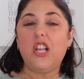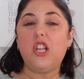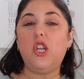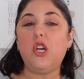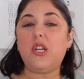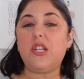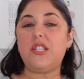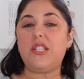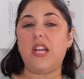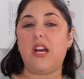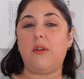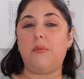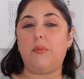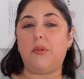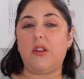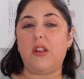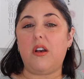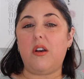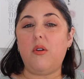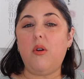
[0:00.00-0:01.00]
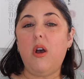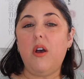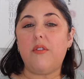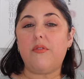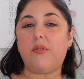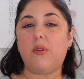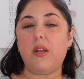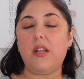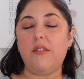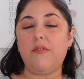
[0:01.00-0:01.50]
Look down below
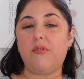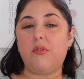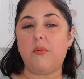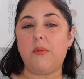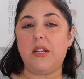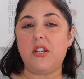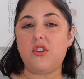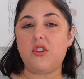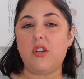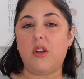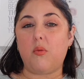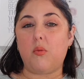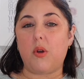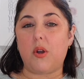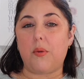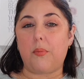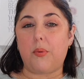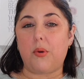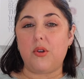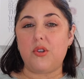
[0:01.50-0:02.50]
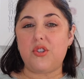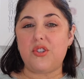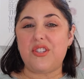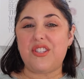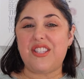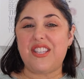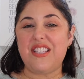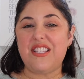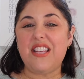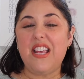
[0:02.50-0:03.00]
for information on where to
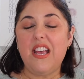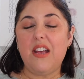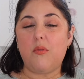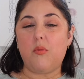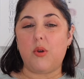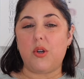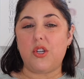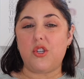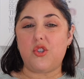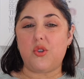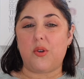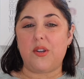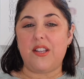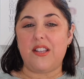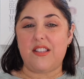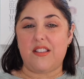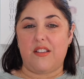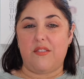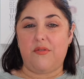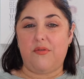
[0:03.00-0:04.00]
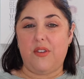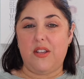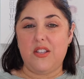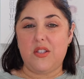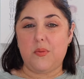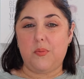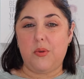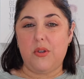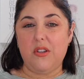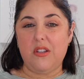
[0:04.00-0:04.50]
purchase this, where to join us on
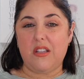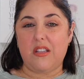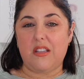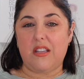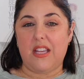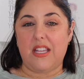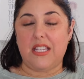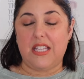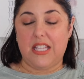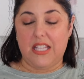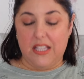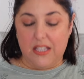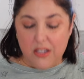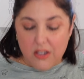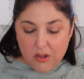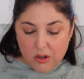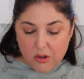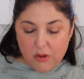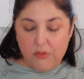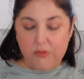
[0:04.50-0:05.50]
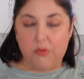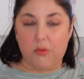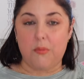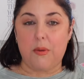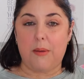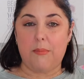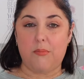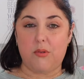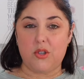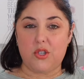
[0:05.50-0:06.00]
Facebook and here for
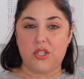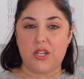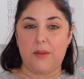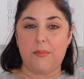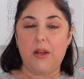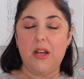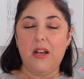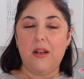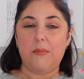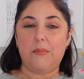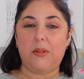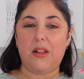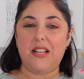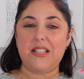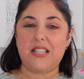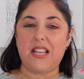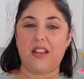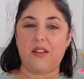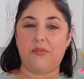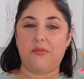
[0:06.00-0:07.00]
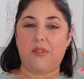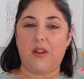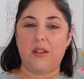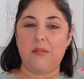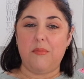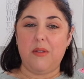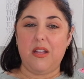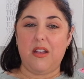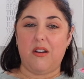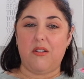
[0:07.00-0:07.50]
membership, plus how to
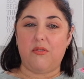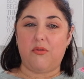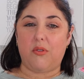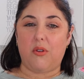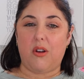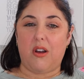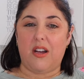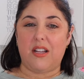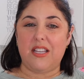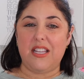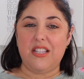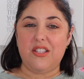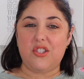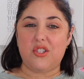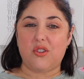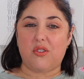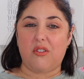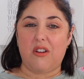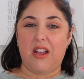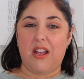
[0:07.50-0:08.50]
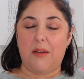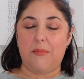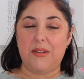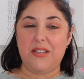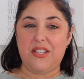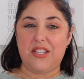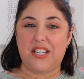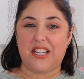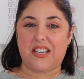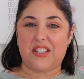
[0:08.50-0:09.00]
find me over on Instagram
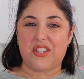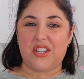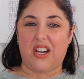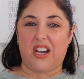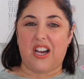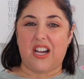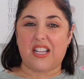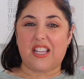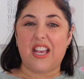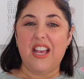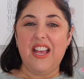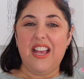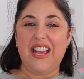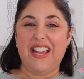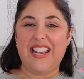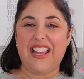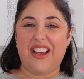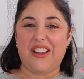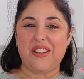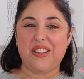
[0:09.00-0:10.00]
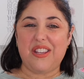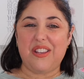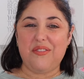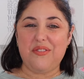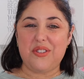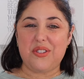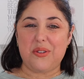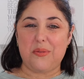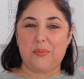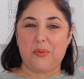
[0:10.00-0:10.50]
and TikTok and how to give
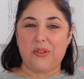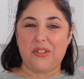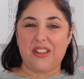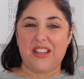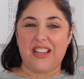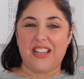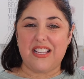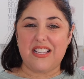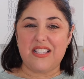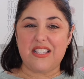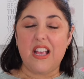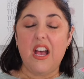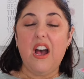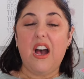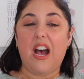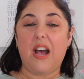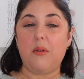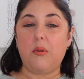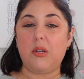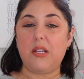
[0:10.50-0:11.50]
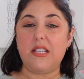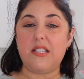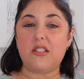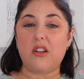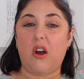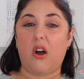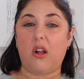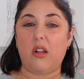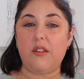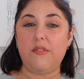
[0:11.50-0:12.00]
super thanks. I will list
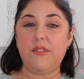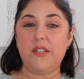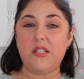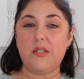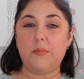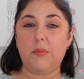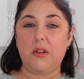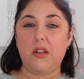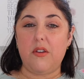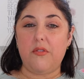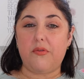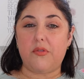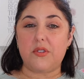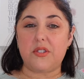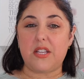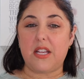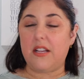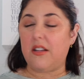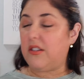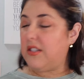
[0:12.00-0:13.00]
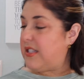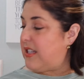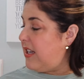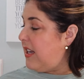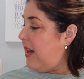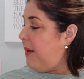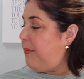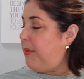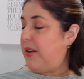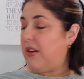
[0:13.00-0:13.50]
all of this below for sales
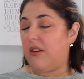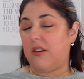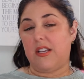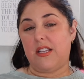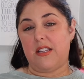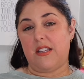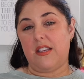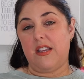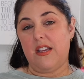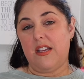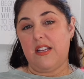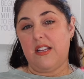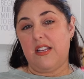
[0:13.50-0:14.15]
and up here in